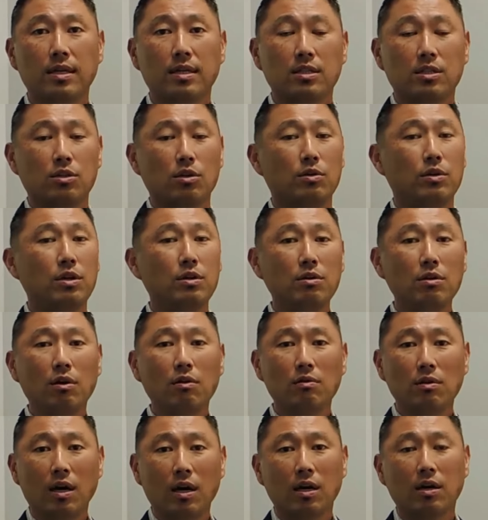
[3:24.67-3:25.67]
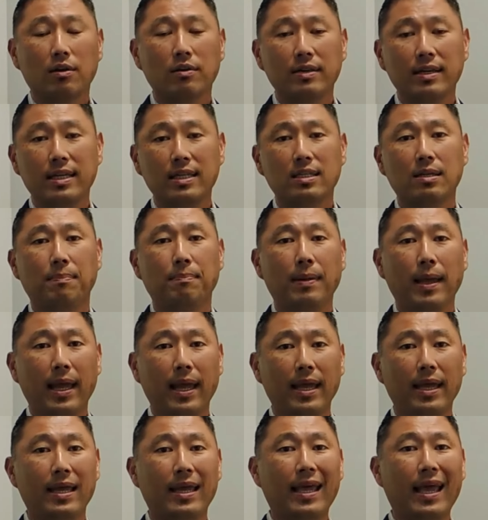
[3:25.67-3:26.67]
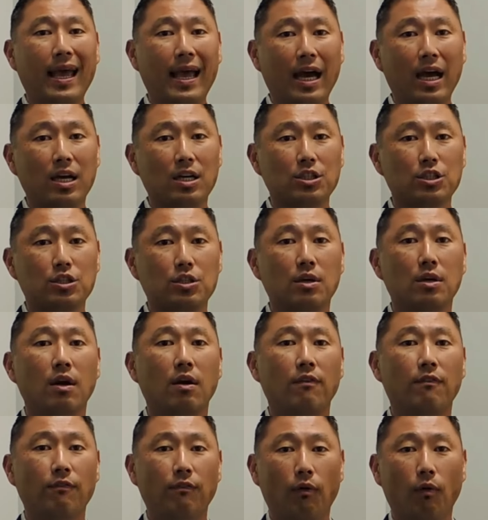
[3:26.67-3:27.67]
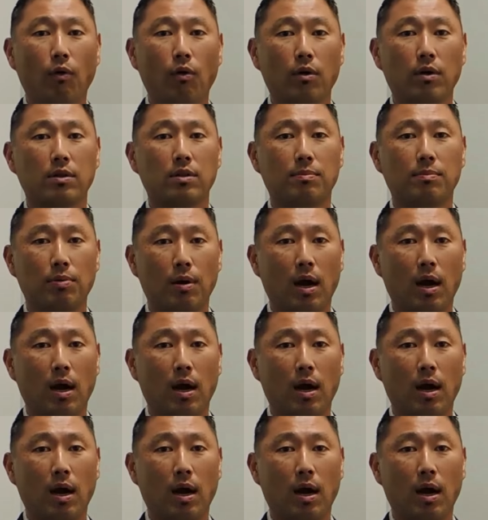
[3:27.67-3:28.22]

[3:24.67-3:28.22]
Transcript: So you no longer need to pay cash for the